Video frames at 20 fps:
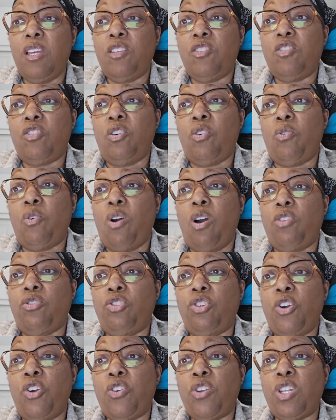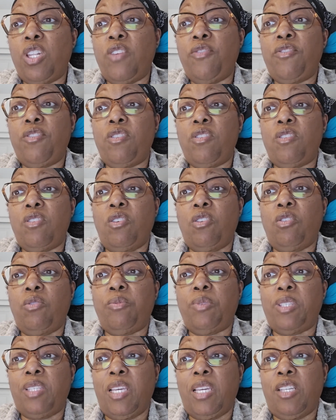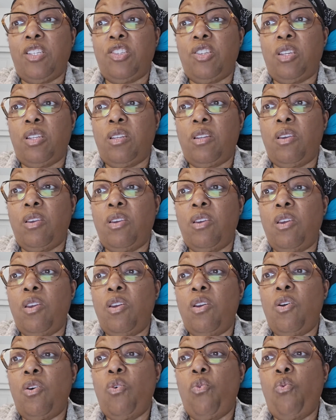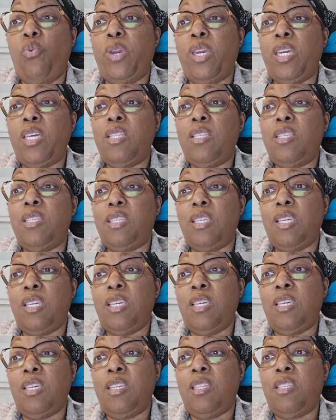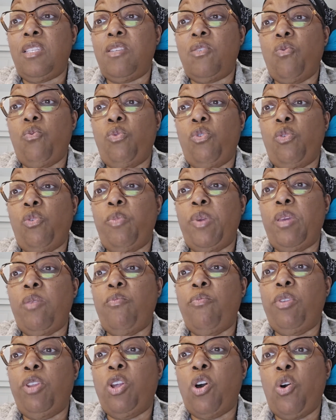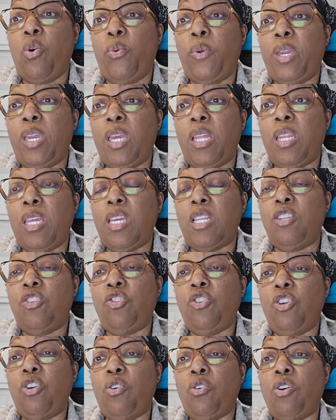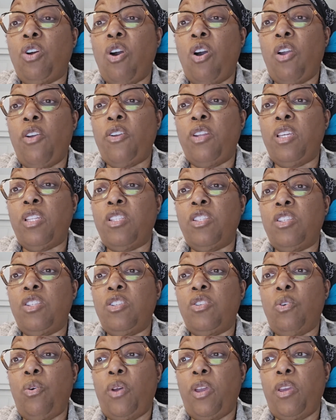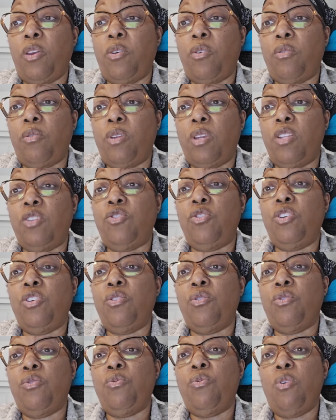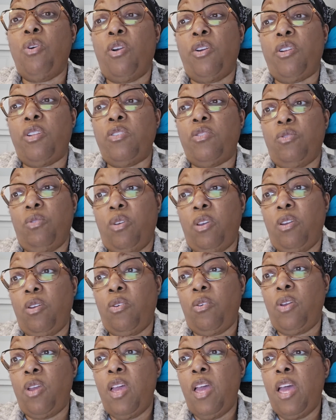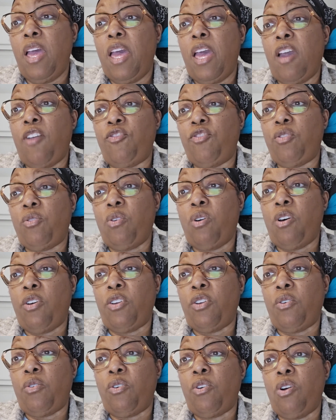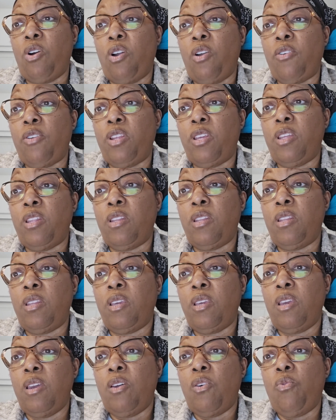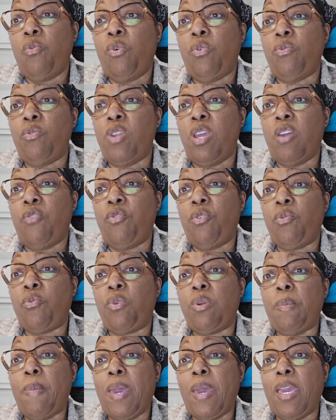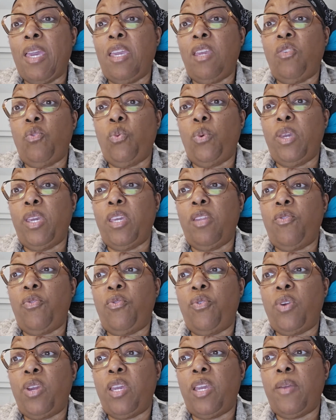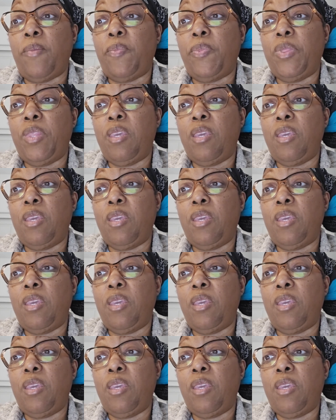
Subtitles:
So, alternatives to solarization. Weed seeds will be blowing into your garden soil, into your new garden soil. After all, your garden will never remain weed-free.